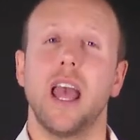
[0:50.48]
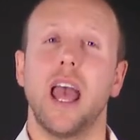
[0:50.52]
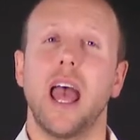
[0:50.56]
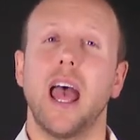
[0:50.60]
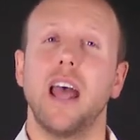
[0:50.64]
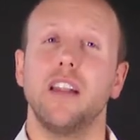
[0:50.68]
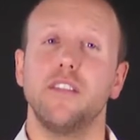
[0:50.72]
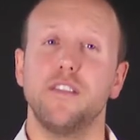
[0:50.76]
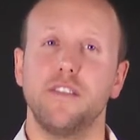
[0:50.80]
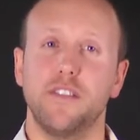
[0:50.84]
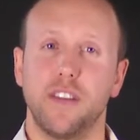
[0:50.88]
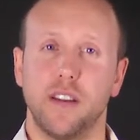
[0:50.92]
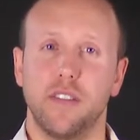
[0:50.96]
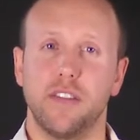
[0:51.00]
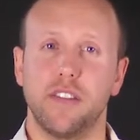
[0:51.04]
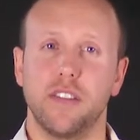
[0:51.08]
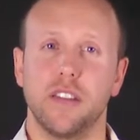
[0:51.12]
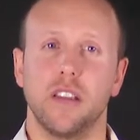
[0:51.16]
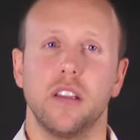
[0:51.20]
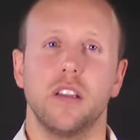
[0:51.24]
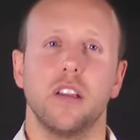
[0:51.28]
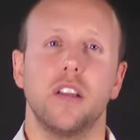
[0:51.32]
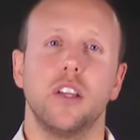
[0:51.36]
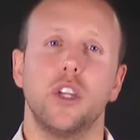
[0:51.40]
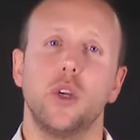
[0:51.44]
And fifth,
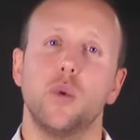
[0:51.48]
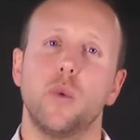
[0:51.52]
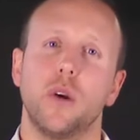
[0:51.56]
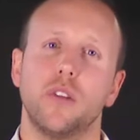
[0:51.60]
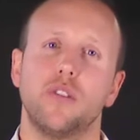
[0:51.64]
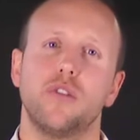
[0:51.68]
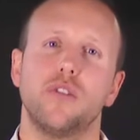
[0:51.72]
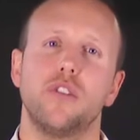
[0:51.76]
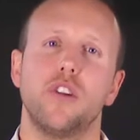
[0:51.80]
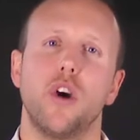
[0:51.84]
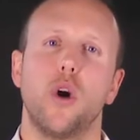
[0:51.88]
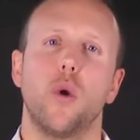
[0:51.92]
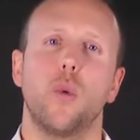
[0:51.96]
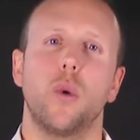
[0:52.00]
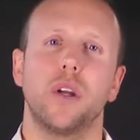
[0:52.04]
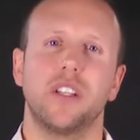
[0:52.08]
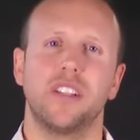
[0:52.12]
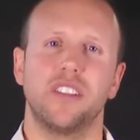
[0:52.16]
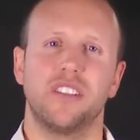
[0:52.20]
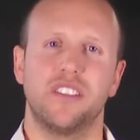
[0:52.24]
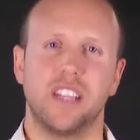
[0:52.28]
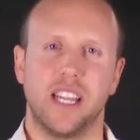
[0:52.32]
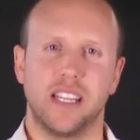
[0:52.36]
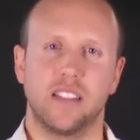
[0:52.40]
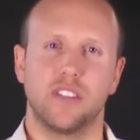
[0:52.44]
you want to know what the
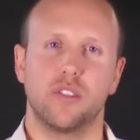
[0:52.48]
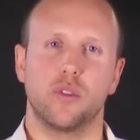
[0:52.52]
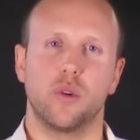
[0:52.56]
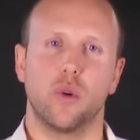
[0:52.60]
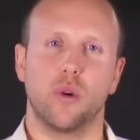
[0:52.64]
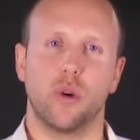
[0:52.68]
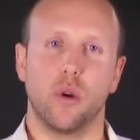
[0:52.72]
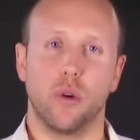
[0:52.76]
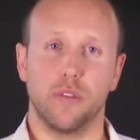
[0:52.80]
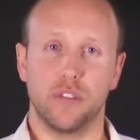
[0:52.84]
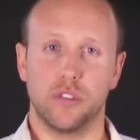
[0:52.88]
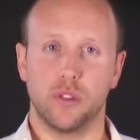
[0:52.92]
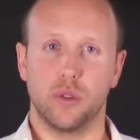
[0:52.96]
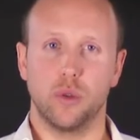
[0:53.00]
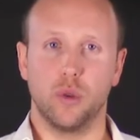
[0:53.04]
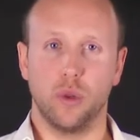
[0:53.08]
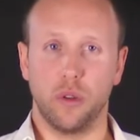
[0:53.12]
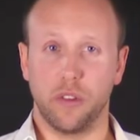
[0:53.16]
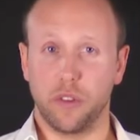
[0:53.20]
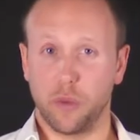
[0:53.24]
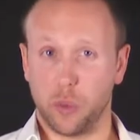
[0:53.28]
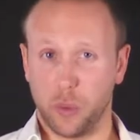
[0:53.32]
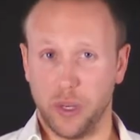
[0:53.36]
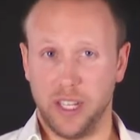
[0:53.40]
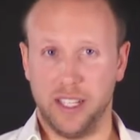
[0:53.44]
z-score of school
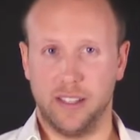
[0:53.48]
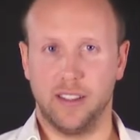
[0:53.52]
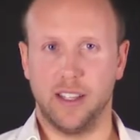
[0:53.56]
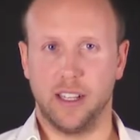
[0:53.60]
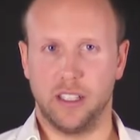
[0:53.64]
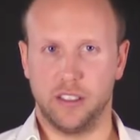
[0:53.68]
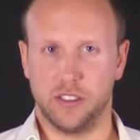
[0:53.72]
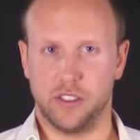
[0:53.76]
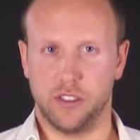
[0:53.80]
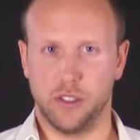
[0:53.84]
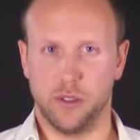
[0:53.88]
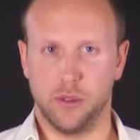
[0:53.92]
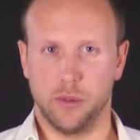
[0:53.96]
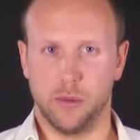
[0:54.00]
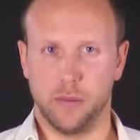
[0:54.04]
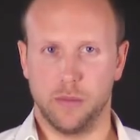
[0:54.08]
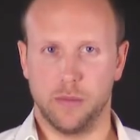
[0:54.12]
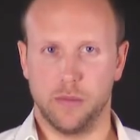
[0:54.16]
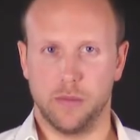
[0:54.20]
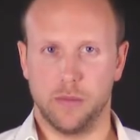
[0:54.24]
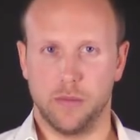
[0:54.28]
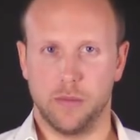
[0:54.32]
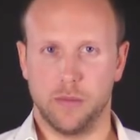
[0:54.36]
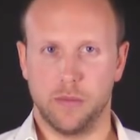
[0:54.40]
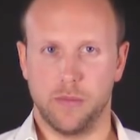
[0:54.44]
3 tells you.
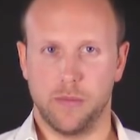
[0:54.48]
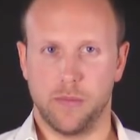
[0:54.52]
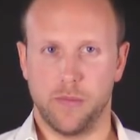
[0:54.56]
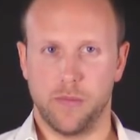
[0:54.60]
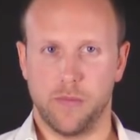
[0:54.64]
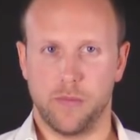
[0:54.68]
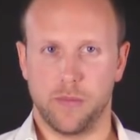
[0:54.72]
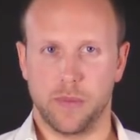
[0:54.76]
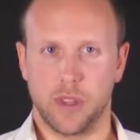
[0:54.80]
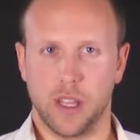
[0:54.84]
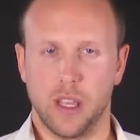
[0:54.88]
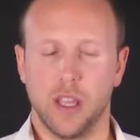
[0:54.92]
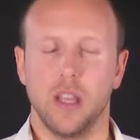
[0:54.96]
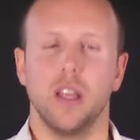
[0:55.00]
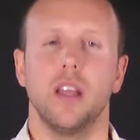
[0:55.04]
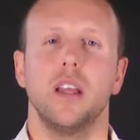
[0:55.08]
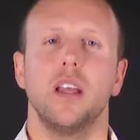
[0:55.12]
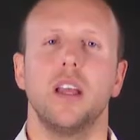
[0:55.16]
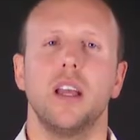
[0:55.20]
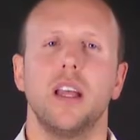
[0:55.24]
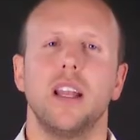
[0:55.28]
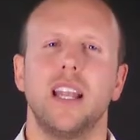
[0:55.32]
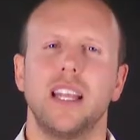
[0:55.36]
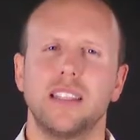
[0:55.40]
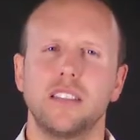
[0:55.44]

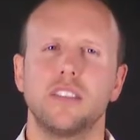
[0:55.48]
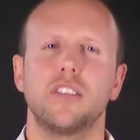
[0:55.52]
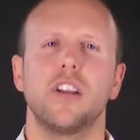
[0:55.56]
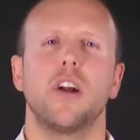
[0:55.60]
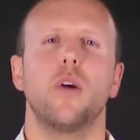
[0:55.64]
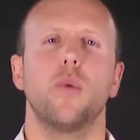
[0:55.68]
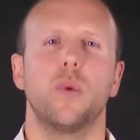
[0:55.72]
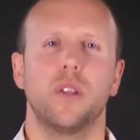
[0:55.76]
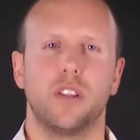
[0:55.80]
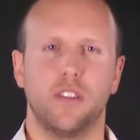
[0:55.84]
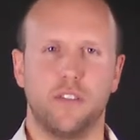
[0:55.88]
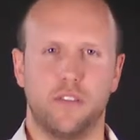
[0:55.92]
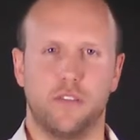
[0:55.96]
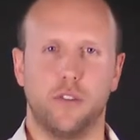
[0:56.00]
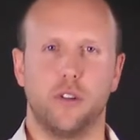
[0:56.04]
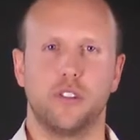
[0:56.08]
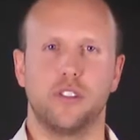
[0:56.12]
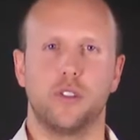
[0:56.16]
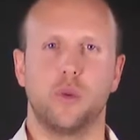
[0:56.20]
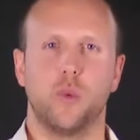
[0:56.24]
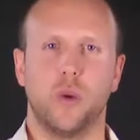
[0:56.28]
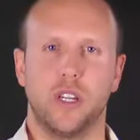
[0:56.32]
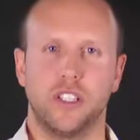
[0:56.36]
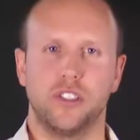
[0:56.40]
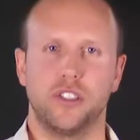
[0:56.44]
Let's start with the
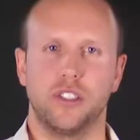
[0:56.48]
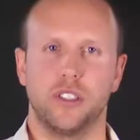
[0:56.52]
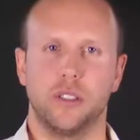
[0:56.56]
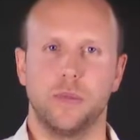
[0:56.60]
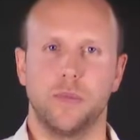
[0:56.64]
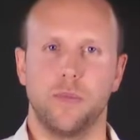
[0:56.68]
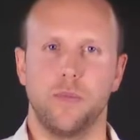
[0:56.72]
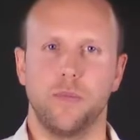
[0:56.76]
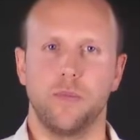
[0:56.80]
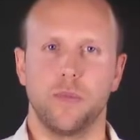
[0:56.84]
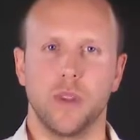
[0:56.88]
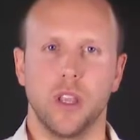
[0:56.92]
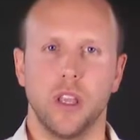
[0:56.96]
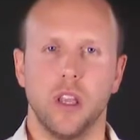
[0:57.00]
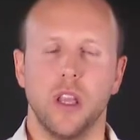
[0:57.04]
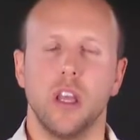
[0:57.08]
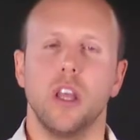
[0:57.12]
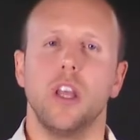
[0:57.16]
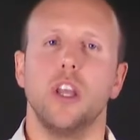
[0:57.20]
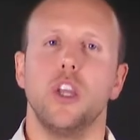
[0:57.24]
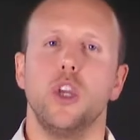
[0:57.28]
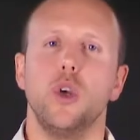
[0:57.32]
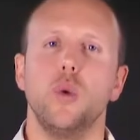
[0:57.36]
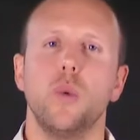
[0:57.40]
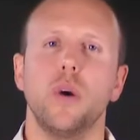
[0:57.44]
first question.
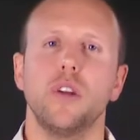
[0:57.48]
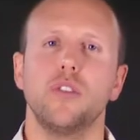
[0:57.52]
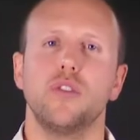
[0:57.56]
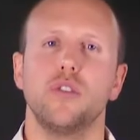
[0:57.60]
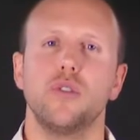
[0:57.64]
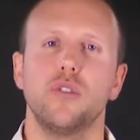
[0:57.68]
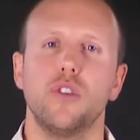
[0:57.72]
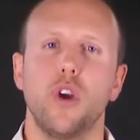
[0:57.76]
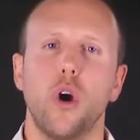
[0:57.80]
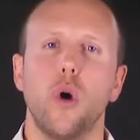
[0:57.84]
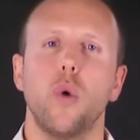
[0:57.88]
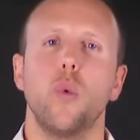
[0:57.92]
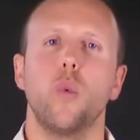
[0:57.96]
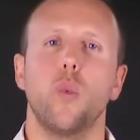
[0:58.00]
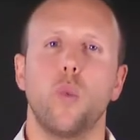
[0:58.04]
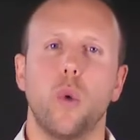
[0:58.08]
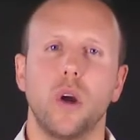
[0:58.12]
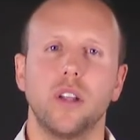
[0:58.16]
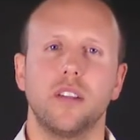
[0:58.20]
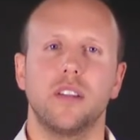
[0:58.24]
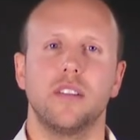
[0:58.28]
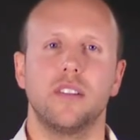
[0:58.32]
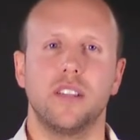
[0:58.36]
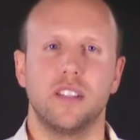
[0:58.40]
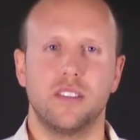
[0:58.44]
You want to know
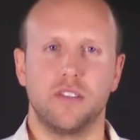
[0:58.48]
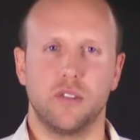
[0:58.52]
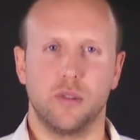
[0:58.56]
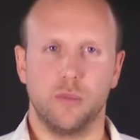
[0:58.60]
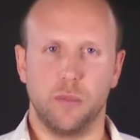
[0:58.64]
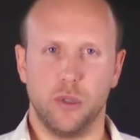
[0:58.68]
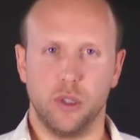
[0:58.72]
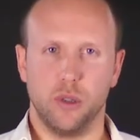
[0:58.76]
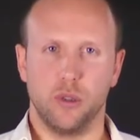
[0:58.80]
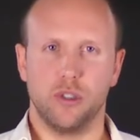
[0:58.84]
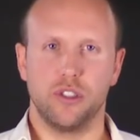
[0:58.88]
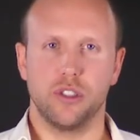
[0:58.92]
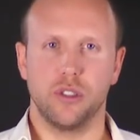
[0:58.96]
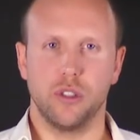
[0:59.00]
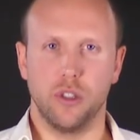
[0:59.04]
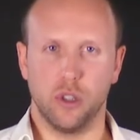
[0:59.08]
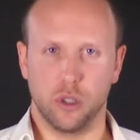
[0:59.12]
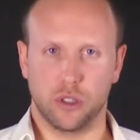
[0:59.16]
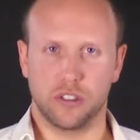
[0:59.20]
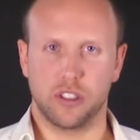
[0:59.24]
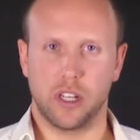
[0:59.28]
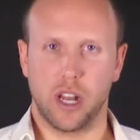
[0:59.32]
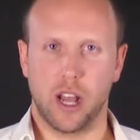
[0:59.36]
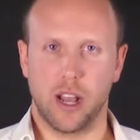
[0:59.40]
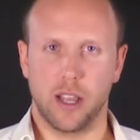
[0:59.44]
what the distribution
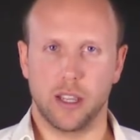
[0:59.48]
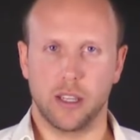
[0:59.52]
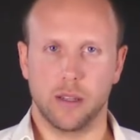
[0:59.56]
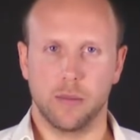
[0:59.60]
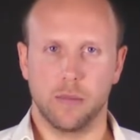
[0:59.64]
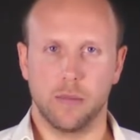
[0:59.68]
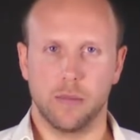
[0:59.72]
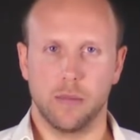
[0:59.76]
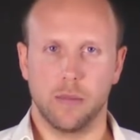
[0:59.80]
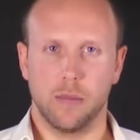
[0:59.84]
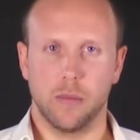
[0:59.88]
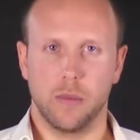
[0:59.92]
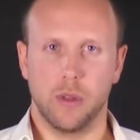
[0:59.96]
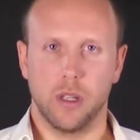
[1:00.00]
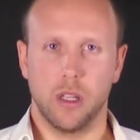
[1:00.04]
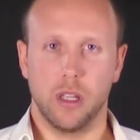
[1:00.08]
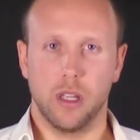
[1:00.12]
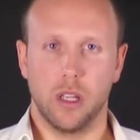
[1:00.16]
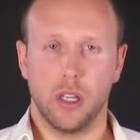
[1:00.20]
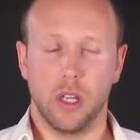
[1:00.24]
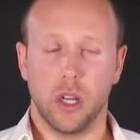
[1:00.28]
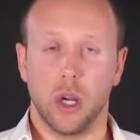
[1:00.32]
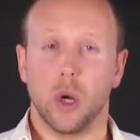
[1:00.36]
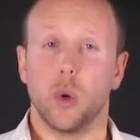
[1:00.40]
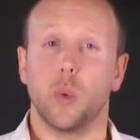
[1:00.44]
looks like.
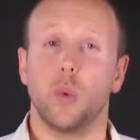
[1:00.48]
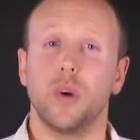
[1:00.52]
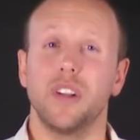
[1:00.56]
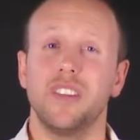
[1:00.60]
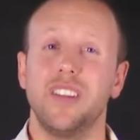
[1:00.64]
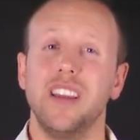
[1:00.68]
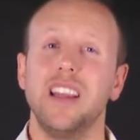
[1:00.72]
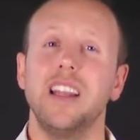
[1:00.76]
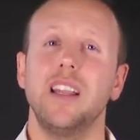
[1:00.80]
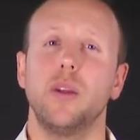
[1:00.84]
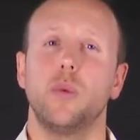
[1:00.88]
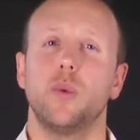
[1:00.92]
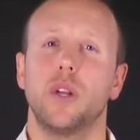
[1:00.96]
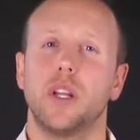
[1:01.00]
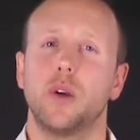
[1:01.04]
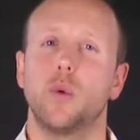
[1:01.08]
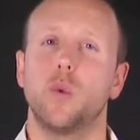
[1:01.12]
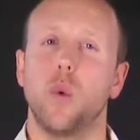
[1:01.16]
We're dealing with a